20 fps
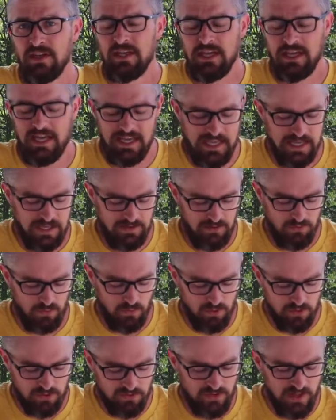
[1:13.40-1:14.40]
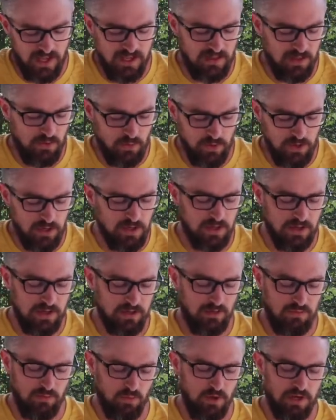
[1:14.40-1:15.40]
And we're saying that we're
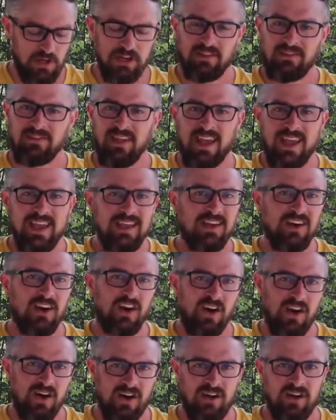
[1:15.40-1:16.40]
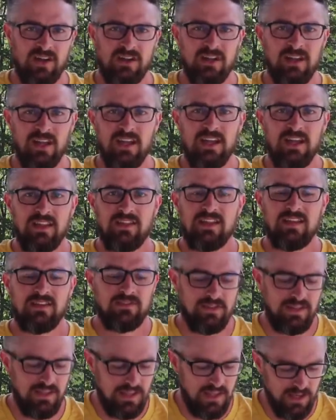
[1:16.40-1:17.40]
gonna take on
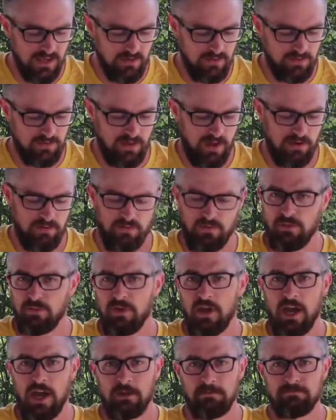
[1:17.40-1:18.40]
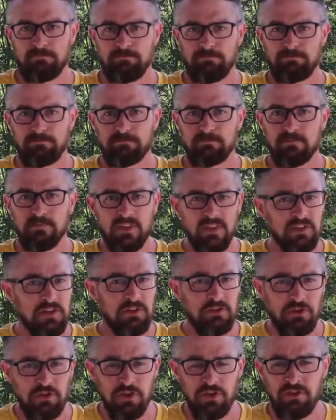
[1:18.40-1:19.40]
these gifts that are from God.
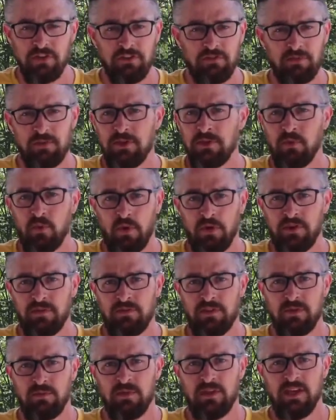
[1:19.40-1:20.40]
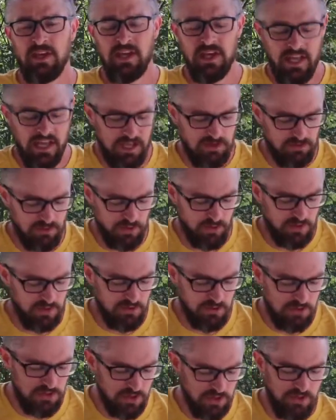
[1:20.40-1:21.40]
Goodness being one of them. And so when
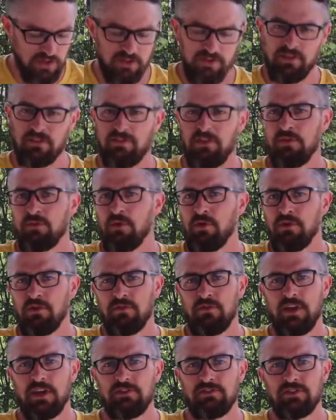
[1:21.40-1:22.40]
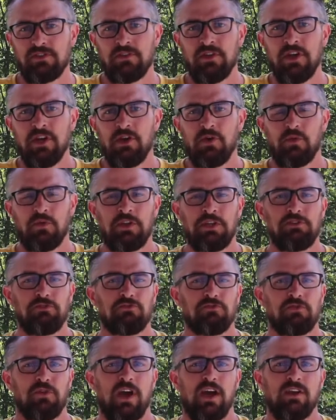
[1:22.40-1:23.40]
goodness is our motivation, when it
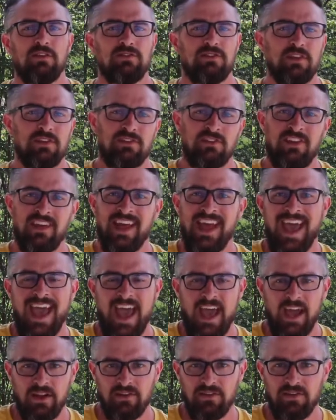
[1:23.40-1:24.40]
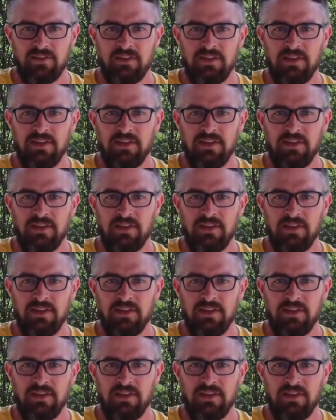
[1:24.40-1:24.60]
drives us to act,